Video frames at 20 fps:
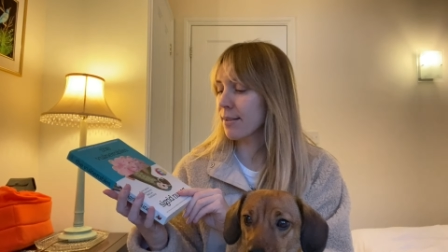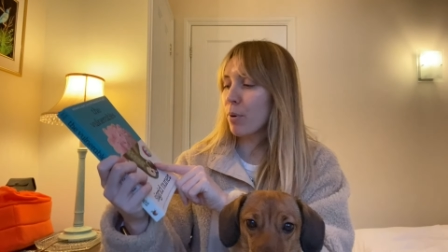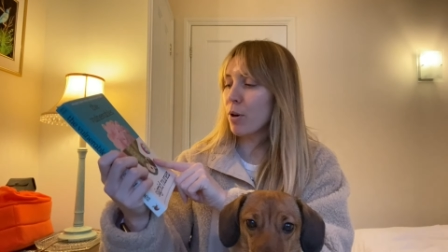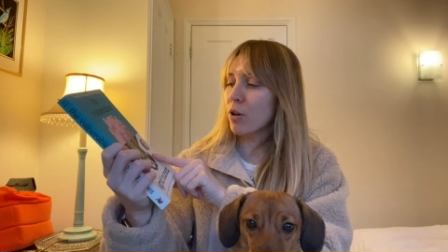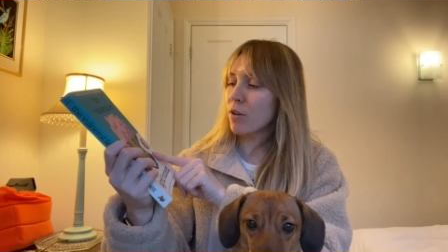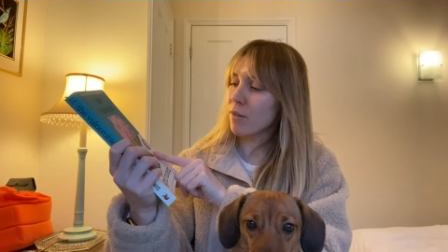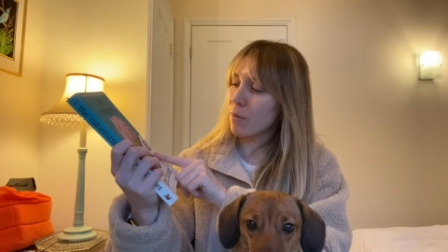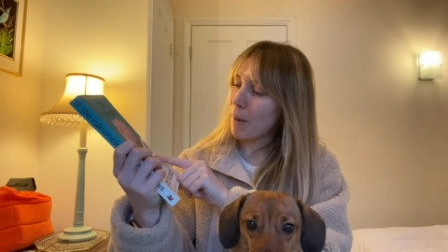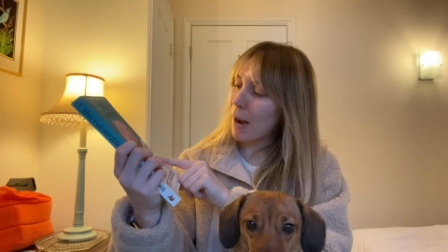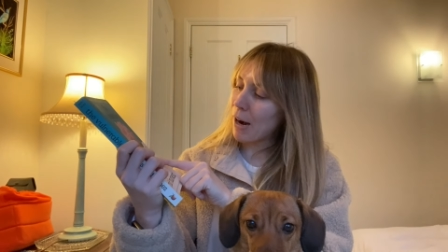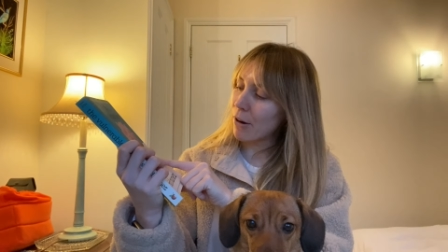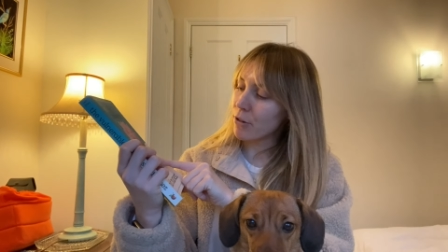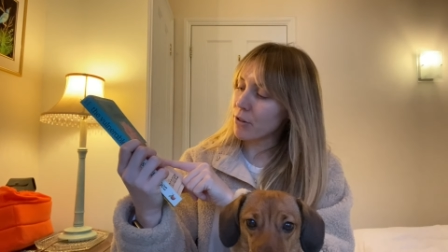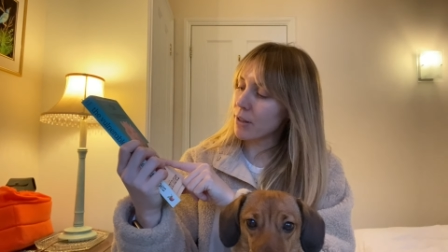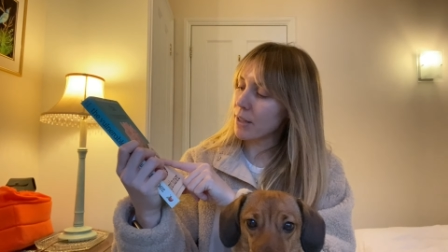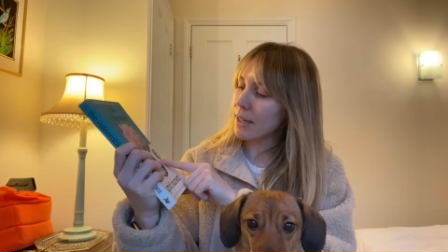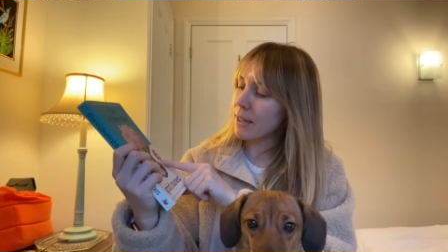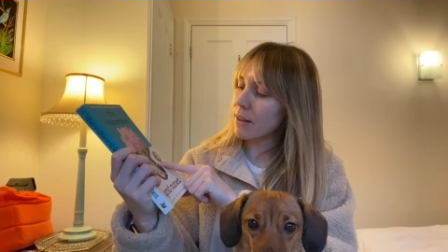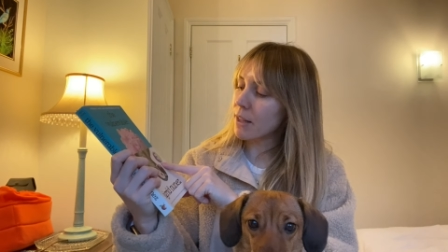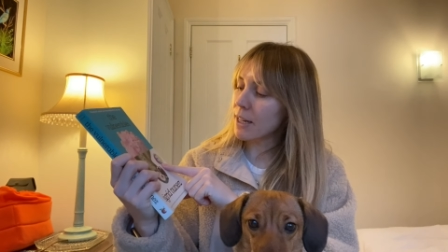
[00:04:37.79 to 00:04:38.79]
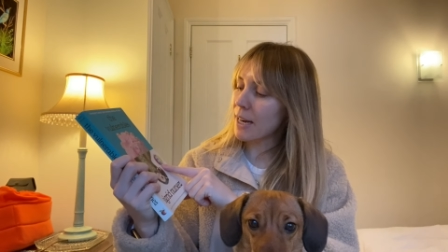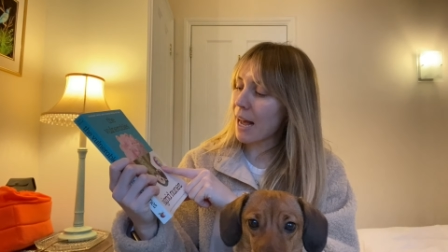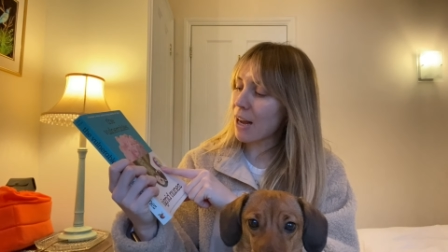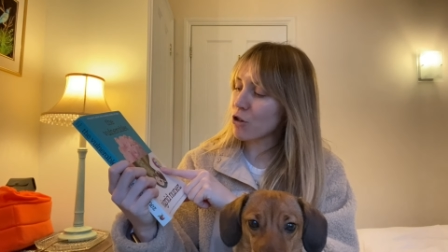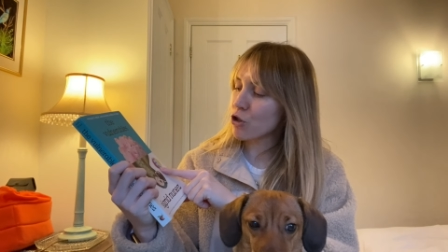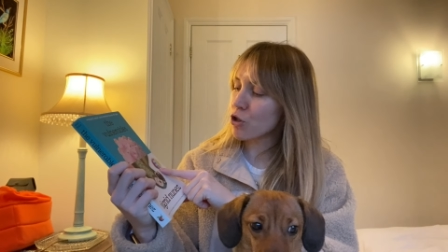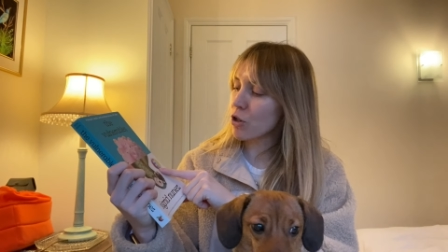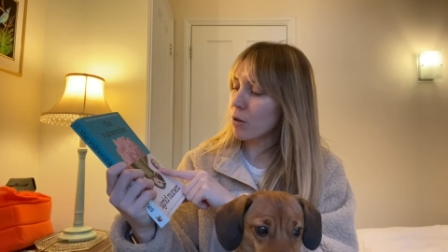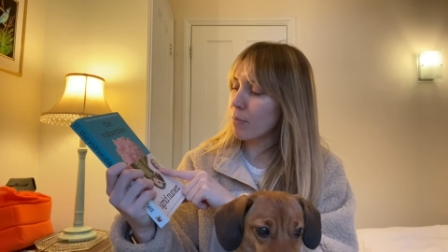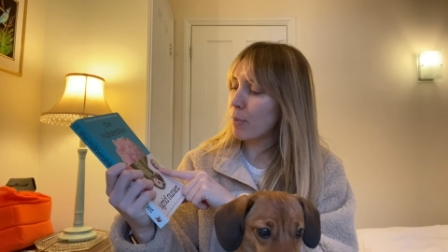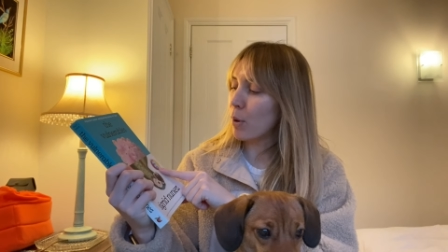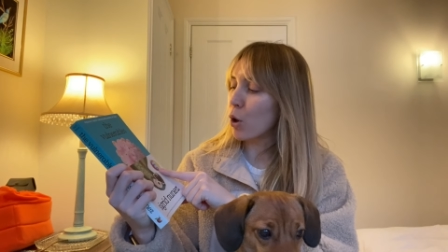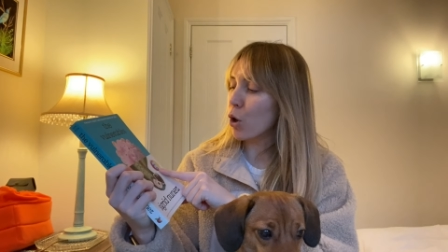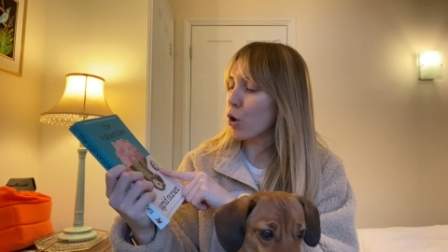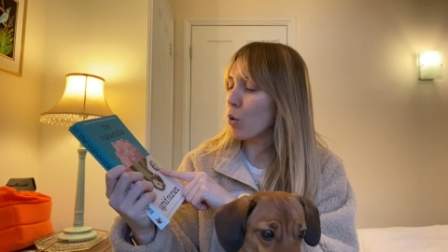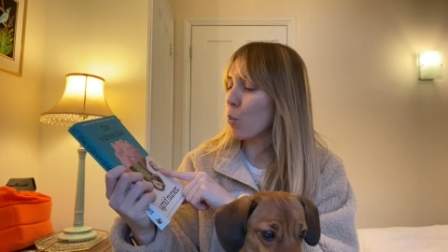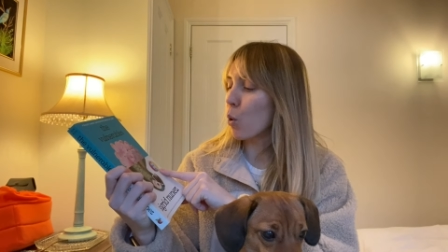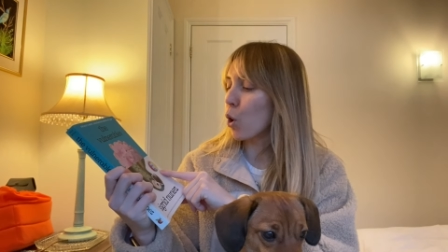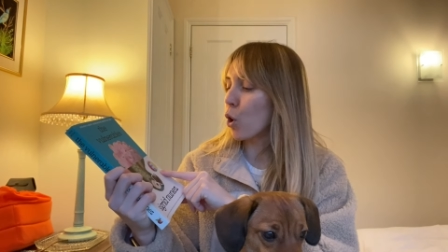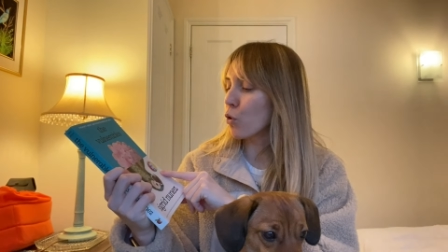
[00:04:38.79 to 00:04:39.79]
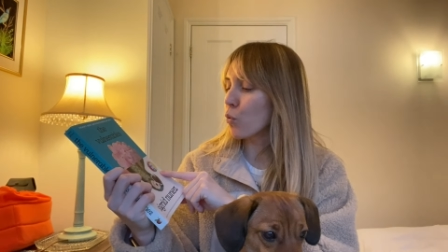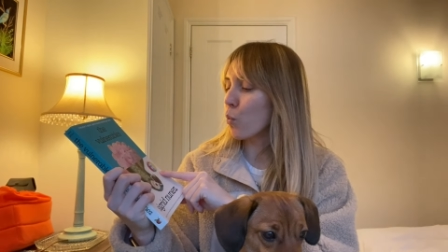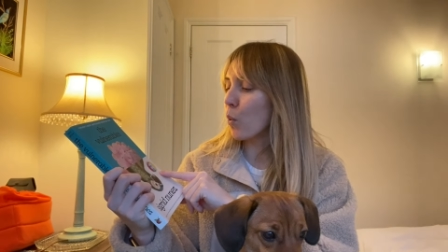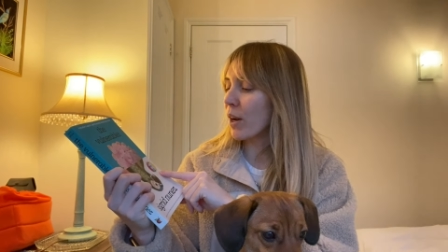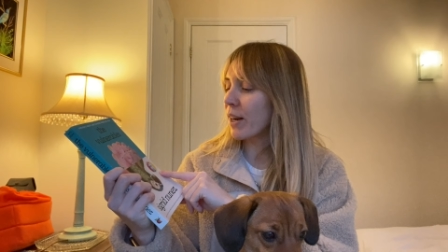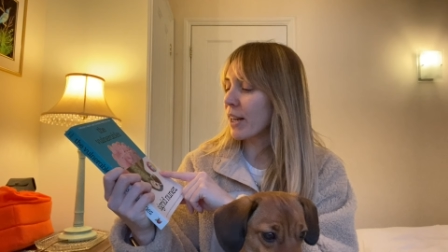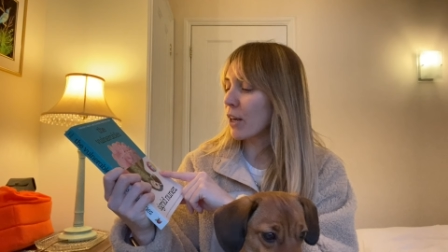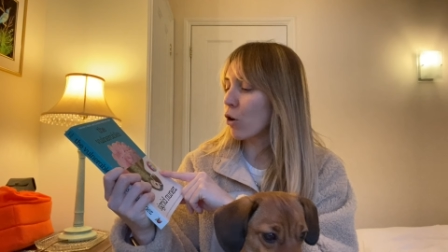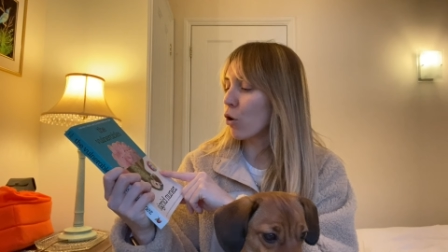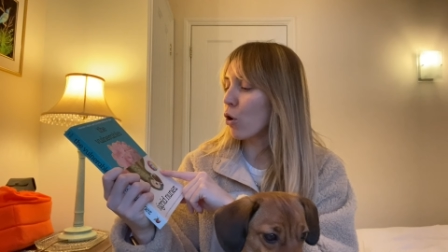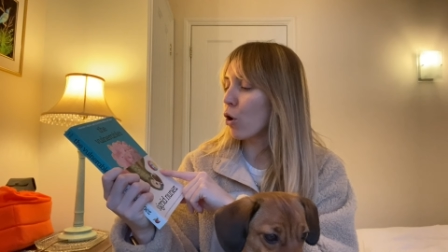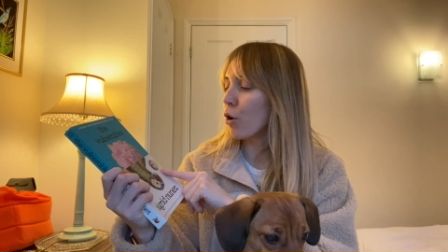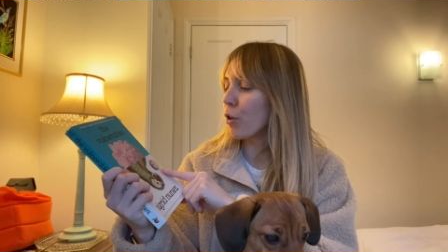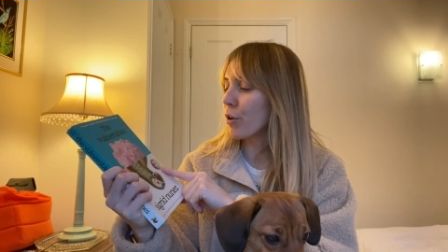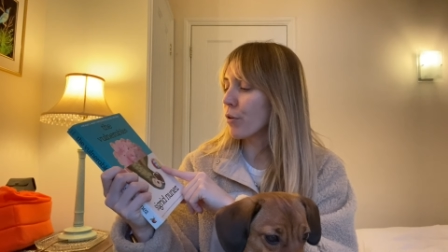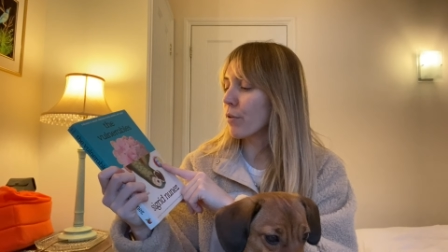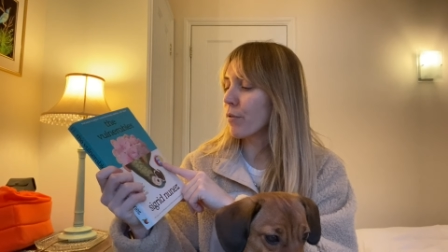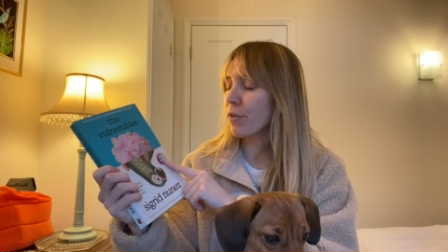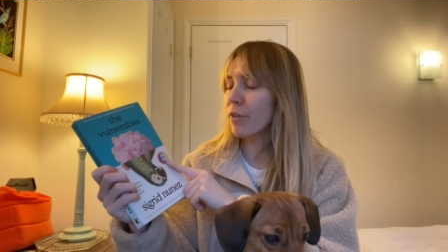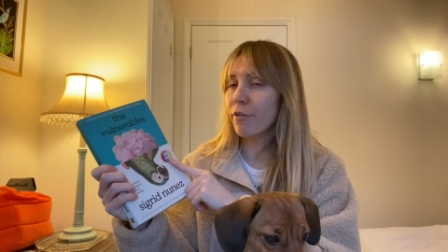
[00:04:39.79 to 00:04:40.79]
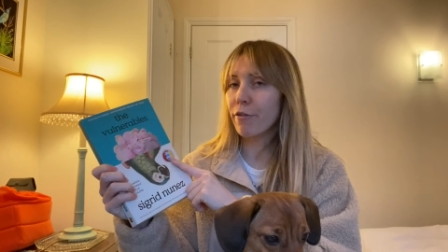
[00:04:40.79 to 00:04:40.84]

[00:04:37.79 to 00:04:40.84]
because apparently the National Book Award winning author of The